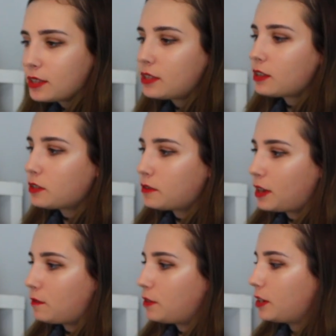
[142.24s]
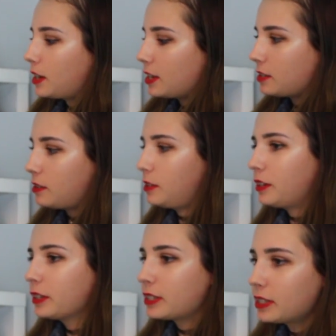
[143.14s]
This is also gatefold and has all the
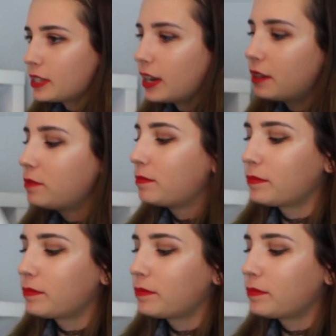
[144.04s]
lyrics inside.